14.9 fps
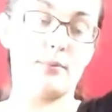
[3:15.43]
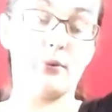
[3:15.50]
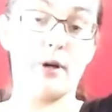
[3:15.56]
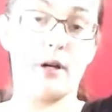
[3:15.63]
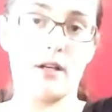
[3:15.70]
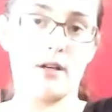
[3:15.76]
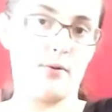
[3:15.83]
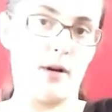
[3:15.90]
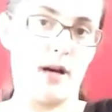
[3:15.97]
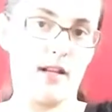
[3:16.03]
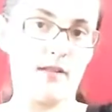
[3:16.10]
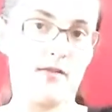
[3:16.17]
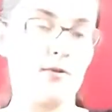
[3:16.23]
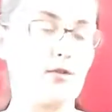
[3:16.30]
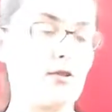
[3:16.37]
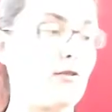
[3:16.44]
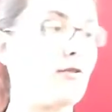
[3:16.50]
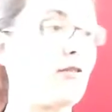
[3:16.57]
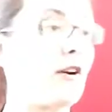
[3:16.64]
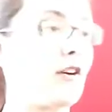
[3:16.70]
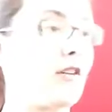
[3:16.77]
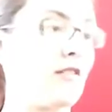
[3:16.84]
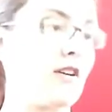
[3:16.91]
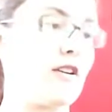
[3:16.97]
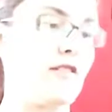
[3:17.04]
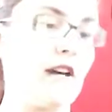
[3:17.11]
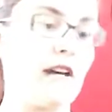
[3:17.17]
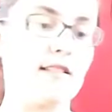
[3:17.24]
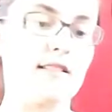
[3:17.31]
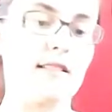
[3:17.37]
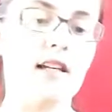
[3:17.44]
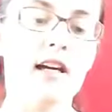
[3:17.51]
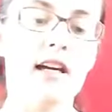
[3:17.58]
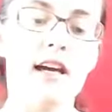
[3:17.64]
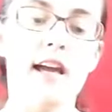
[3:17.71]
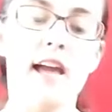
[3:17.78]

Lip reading: braided reins, which are very, very fancy.